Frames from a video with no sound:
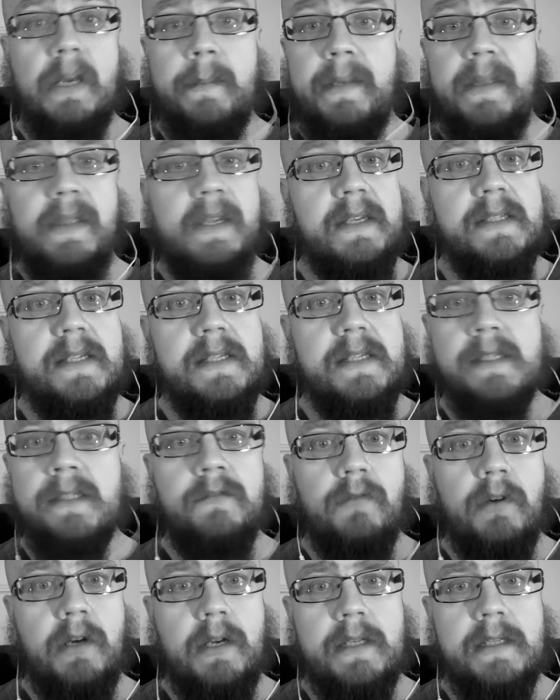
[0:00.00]
I mean, this
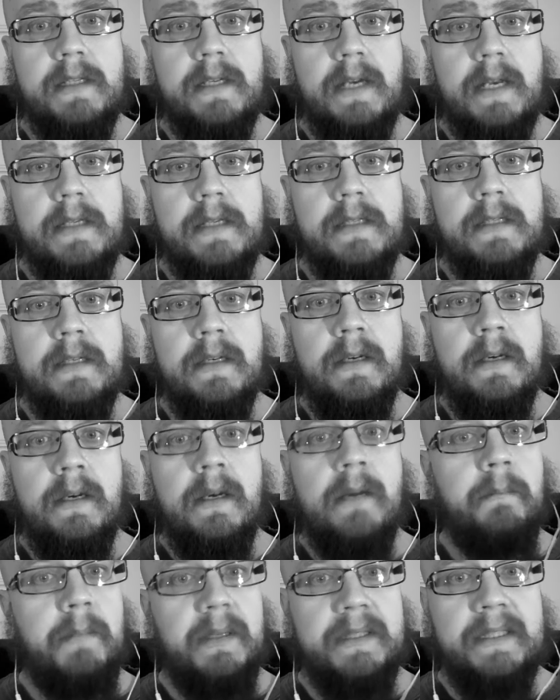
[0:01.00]
isn't rocket science,
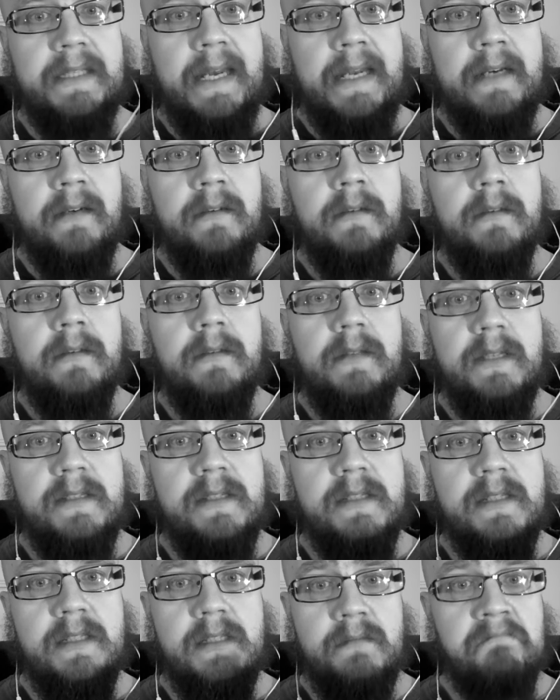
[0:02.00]
but again, this
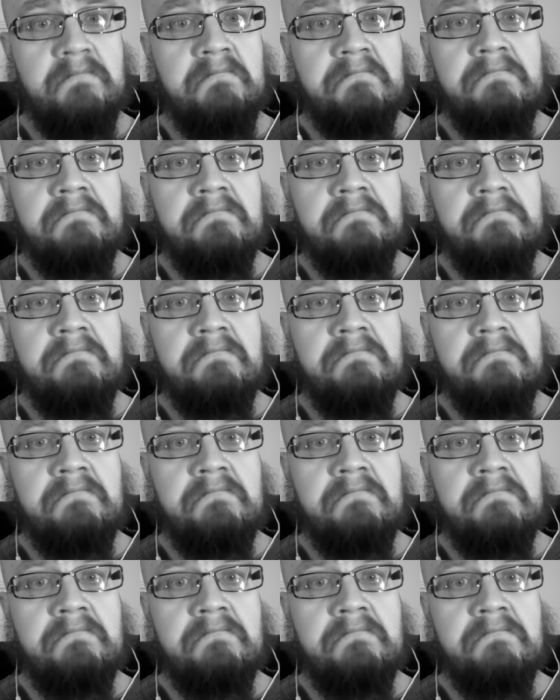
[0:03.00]
is